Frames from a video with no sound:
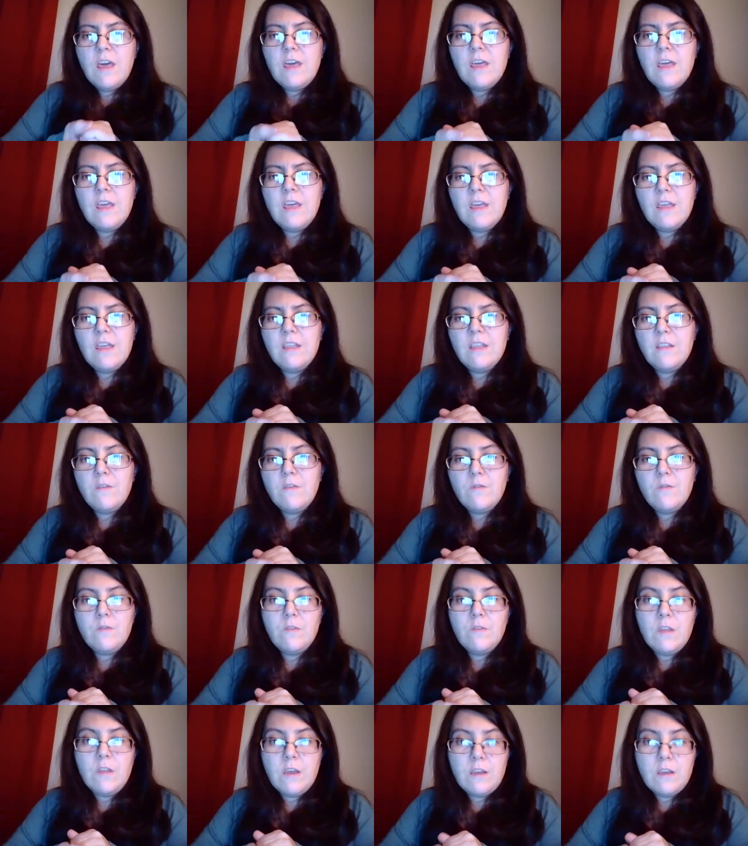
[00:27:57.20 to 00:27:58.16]
And if
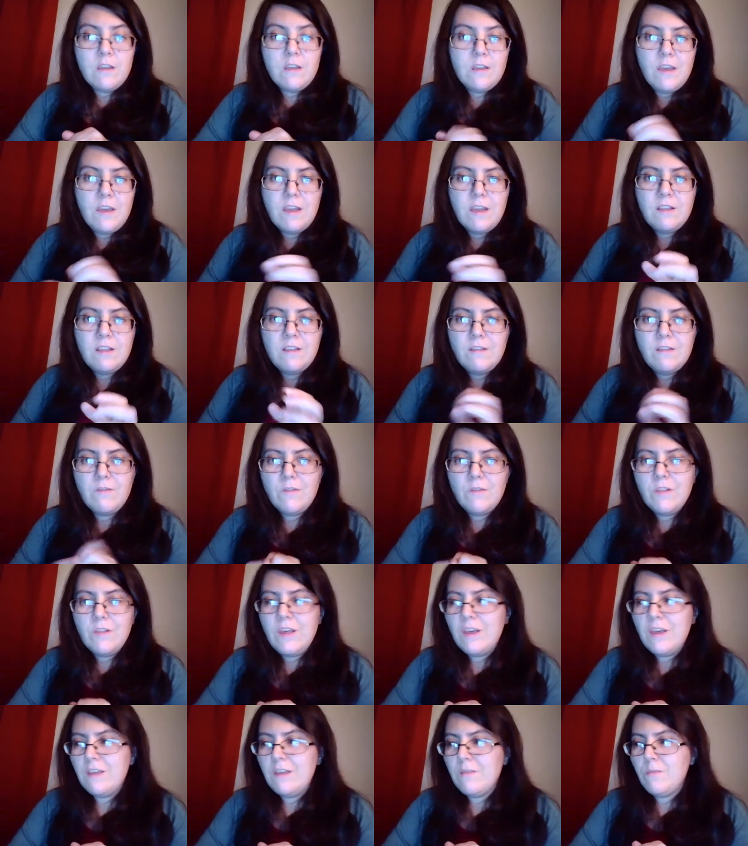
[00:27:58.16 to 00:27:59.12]
you'd like, again, if you'd
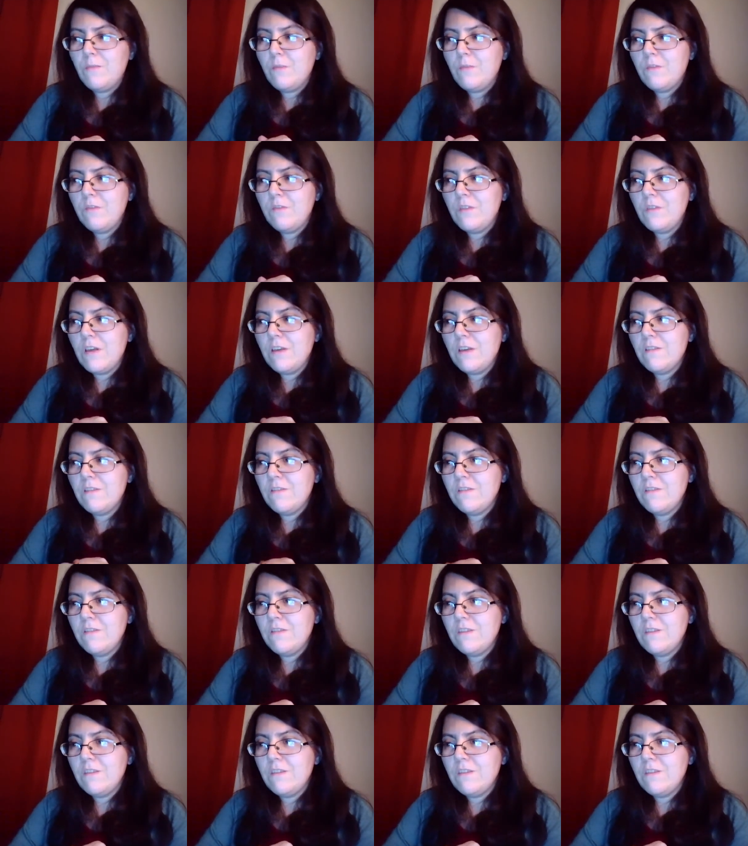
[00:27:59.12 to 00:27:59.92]
like a personalized